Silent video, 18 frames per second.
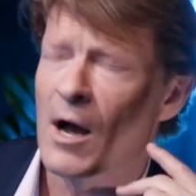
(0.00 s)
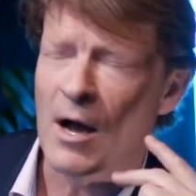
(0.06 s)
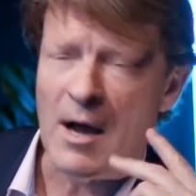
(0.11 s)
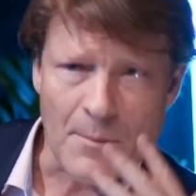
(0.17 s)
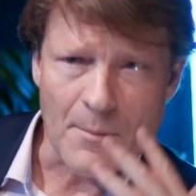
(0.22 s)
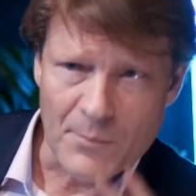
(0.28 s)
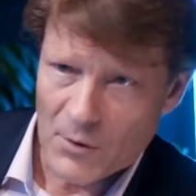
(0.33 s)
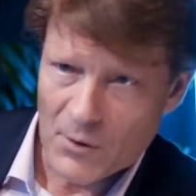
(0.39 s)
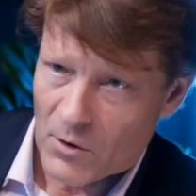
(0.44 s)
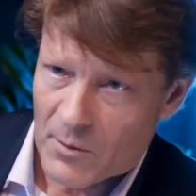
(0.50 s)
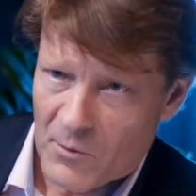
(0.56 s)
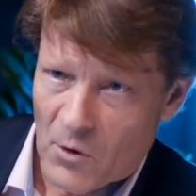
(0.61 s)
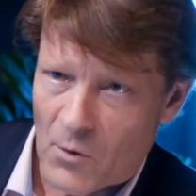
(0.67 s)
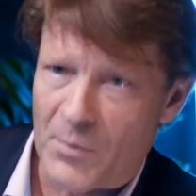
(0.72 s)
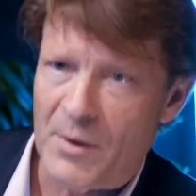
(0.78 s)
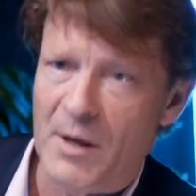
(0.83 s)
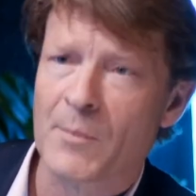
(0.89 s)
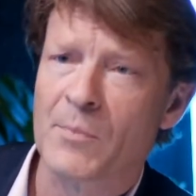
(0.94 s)
employ more
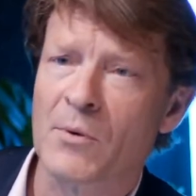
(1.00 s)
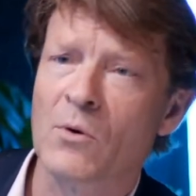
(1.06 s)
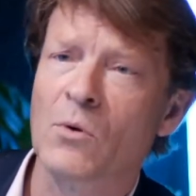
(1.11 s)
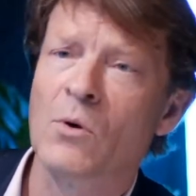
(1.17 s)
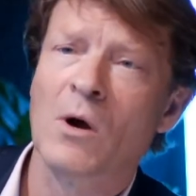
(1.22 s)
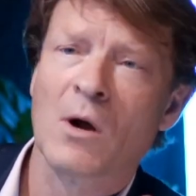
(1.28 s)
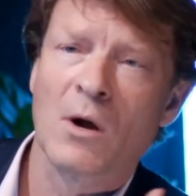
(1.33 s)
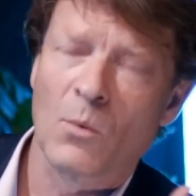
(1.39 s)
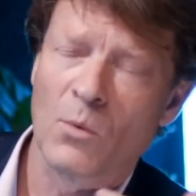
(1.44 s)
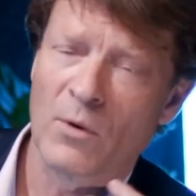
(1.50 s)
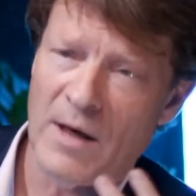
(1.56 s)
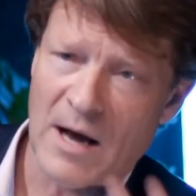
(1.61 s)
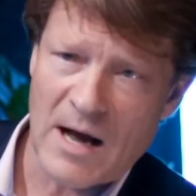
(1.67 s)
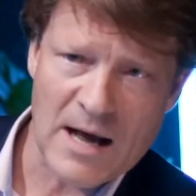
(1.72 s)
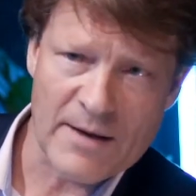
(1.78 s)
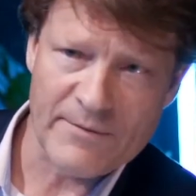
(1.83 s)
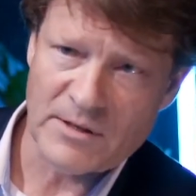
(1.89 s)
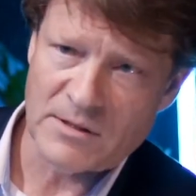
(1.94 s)
people
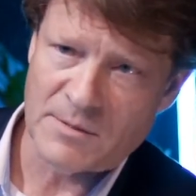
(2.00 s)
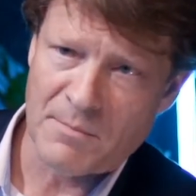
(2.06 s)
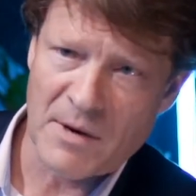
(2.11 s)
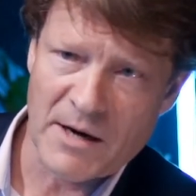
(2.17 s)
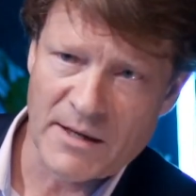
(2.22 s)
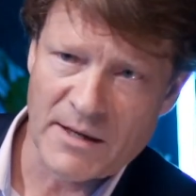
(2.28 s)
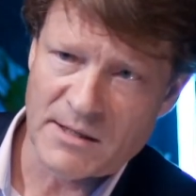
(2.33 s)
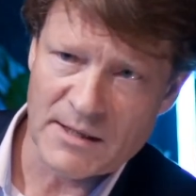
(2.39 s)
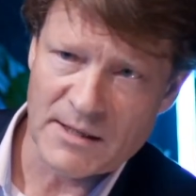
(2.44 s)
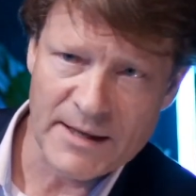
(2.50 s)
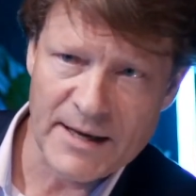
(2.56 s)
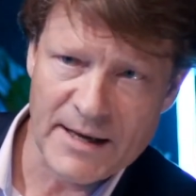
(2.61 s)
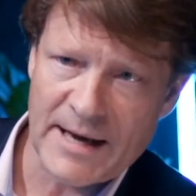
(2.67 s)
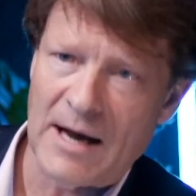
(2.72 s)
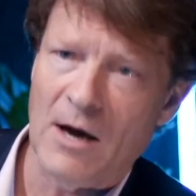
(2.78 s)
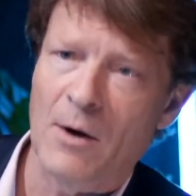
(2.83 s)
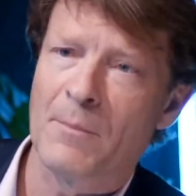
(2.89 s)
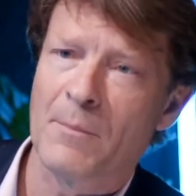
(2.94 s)
without having money to leak
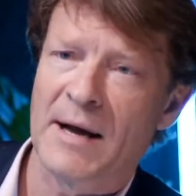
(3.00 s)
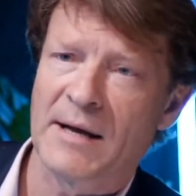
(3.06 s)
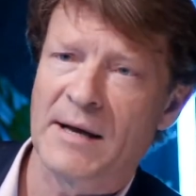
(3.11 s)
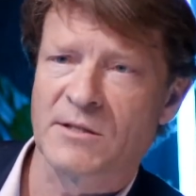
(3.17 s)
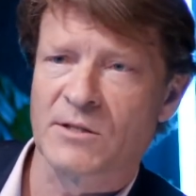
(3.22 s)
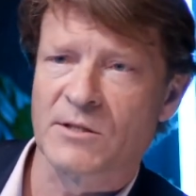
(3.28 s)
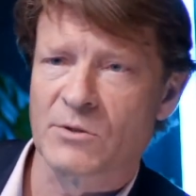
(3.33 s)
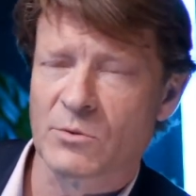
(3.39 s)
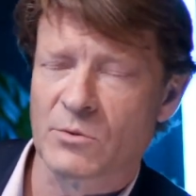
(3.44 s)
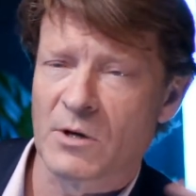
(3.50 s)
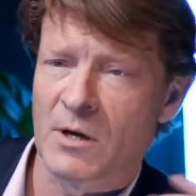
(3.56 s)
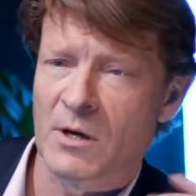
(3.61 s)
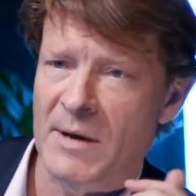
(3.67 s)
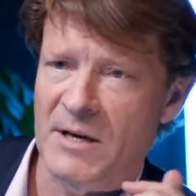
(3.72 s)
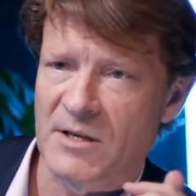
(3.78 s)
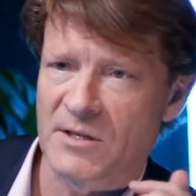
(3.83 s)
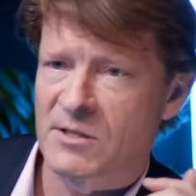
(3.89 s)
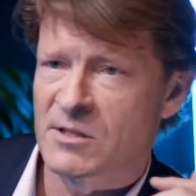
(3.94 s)
out back to Her
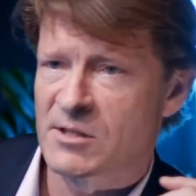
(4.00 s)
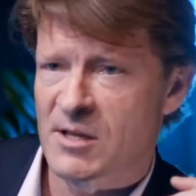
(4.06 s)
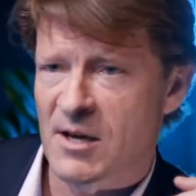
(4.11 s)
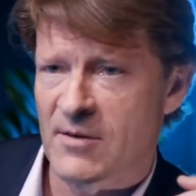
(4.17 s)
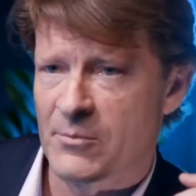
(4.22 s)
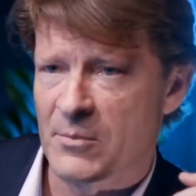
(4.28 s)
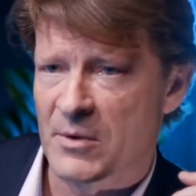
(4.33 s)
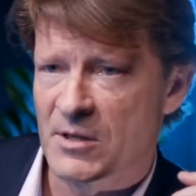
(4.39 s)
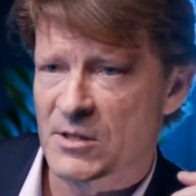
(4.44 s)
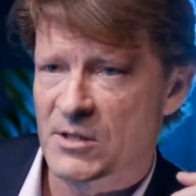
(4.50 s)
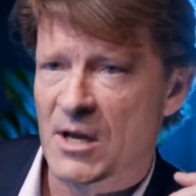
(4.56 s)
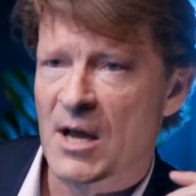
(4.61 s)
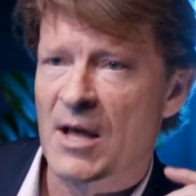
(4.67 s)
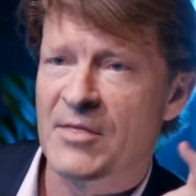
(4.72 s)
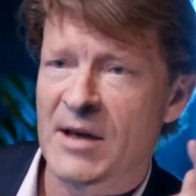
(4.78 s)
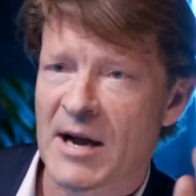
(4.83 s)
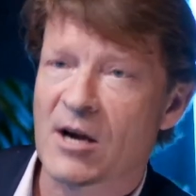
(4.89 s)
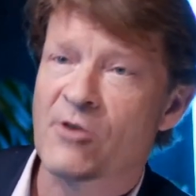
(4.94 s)
Majesty's government.
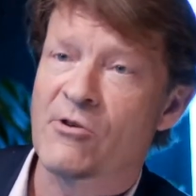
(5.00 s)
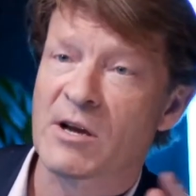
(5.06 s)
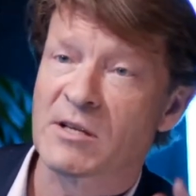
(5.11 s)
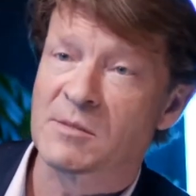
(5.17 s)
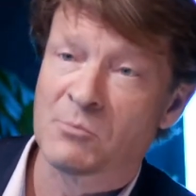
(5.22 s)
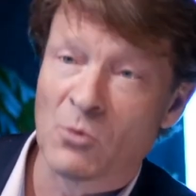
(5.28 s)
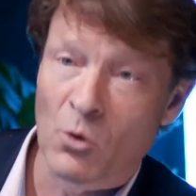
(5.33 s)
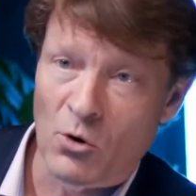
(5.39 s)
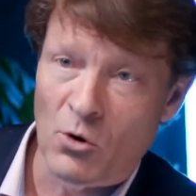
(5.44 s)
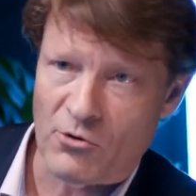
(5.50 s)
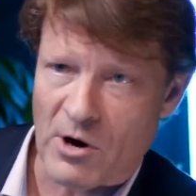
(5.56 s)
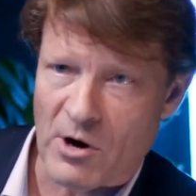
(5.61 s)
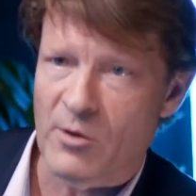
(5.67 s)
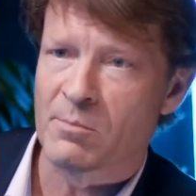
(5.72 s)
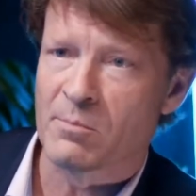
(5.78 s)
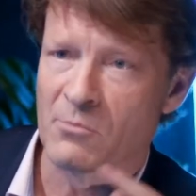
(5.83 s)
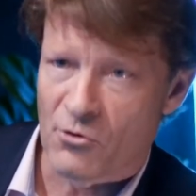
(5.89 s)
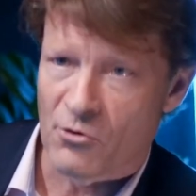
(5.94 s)
That creates more
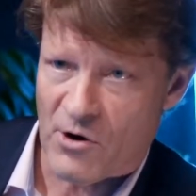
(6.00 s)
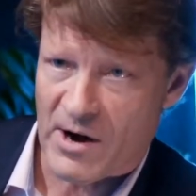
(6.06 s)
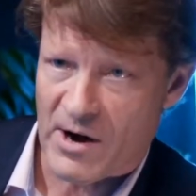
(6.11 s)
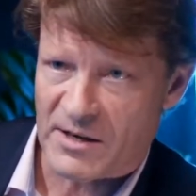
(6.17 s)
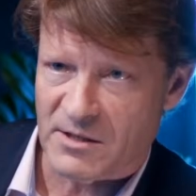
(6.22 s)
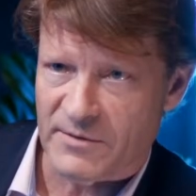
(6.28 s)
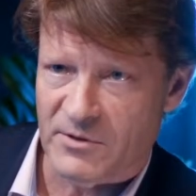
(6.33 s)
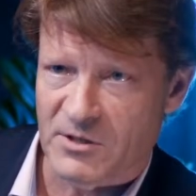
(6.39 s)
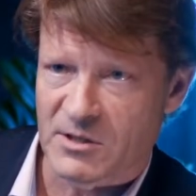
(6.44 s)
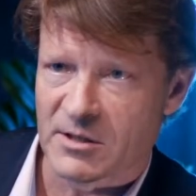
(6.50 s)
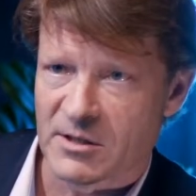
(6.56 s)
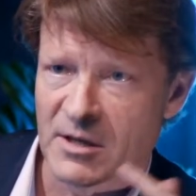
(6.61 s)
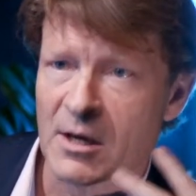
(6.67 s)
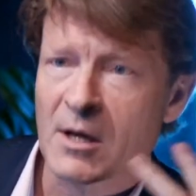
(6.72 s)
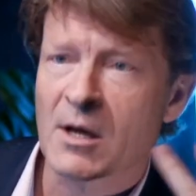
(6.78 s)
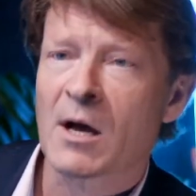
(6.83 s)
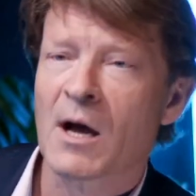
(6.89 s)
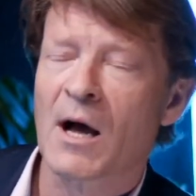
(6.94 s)
growth, more activity,
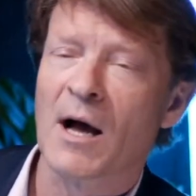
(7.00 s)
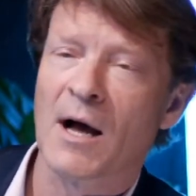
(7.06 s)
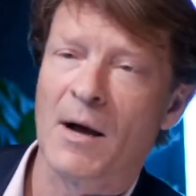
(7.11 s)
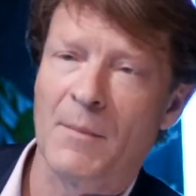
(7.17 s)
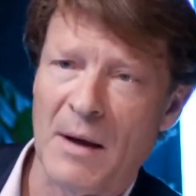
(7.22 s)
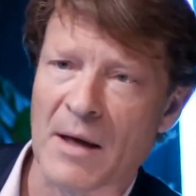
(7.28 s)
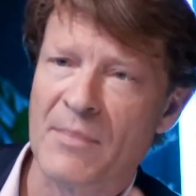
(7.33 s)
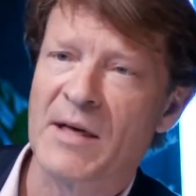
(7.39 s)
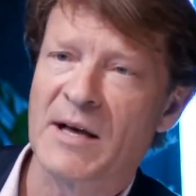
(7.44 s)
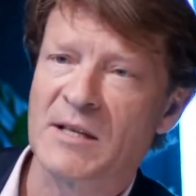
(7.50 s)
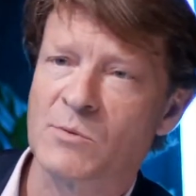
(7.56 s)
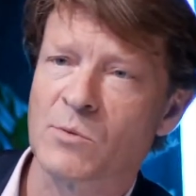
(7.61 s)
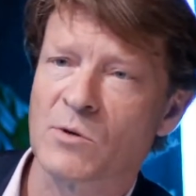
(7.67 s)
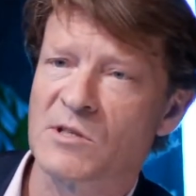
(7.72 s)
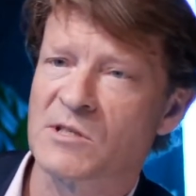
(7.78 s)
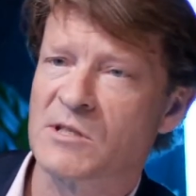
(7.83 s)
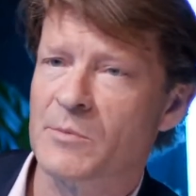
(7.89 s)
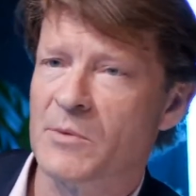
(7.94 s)
and that's what
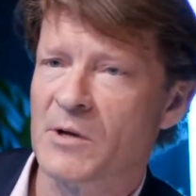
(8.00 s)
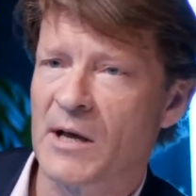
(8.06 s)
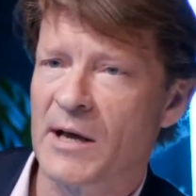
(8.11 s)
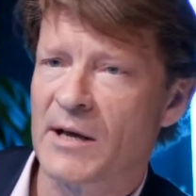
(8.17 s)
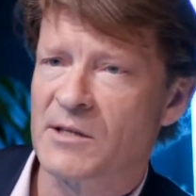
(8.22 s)
stimulates